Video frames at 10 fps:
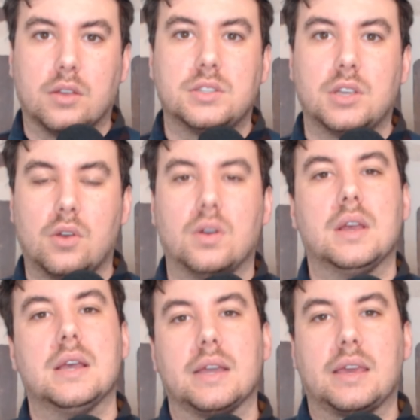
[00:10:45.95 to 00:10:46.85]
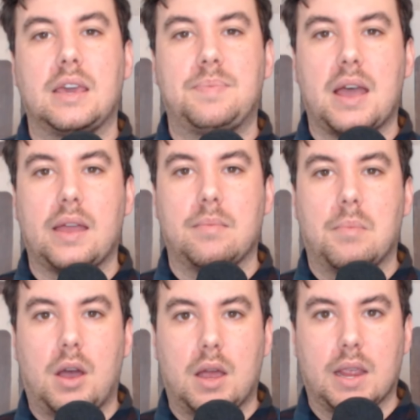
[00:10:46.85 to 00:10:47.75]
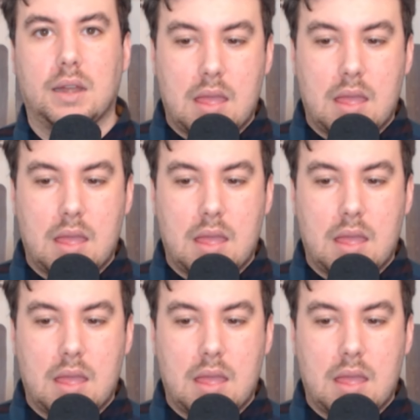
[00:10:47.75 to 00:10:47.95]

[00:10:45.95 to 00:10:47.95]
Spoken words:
so keep that in mind.